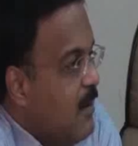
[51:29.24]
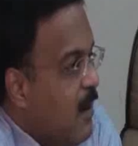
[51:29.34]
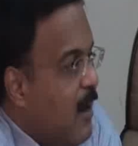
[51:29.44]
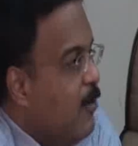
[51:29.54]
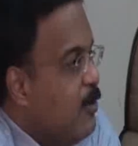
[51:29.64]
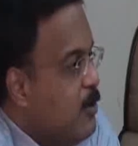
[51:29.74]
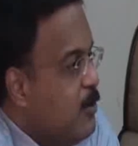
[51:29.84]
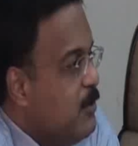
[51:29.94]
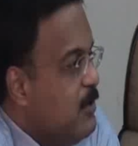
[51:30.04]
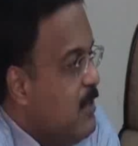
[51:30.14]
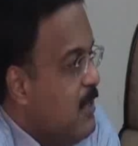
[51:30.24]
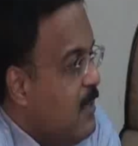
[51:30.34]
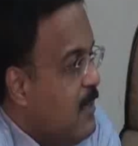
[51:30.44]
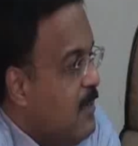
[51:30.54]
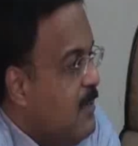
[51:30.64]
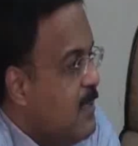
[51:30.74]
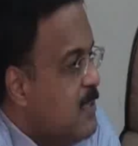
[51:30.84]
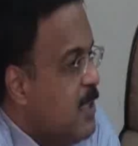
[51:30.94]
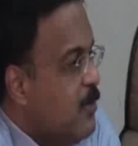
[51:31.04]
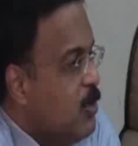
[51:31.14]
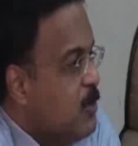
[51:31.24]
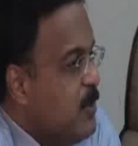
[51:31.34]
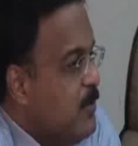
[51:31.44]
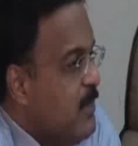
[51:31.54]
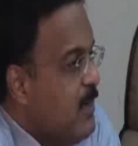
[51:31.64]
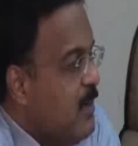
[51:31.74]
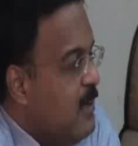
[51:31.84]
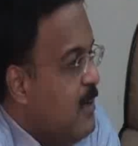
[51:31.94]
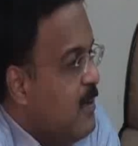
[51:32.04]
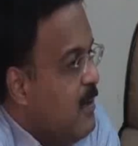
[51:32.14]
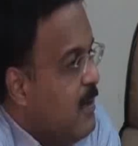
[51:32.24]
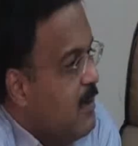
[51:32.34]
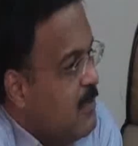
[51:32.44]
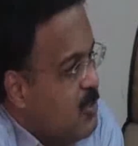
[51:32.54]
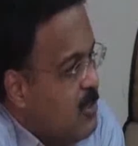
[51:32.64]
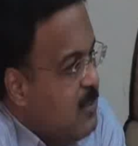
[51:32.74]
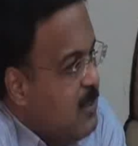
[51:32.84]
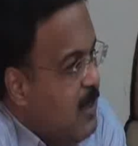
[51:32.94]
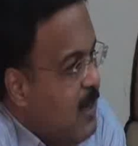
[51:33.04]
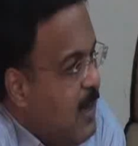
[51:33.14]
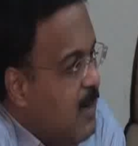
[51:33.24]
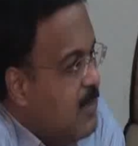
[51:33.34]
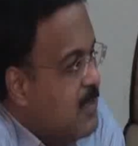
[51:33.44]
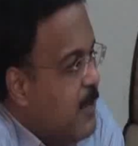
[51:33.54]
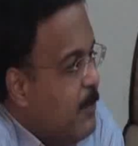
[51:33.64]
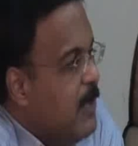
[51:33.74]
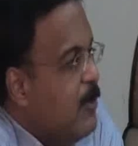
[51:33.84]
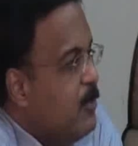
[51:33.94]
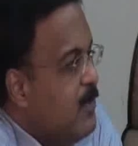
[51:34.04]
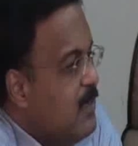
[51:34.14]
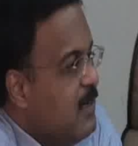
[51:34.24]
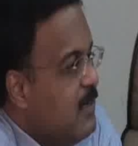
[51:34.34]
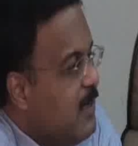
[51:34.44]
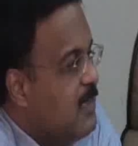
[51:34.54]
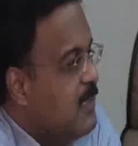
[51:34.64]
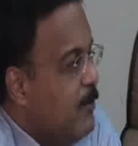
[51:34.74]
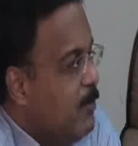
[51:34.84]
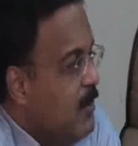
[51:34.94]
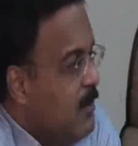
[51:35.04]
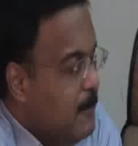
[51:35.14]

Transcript: How do you distinguish between a declaration and a separate opinion? Example,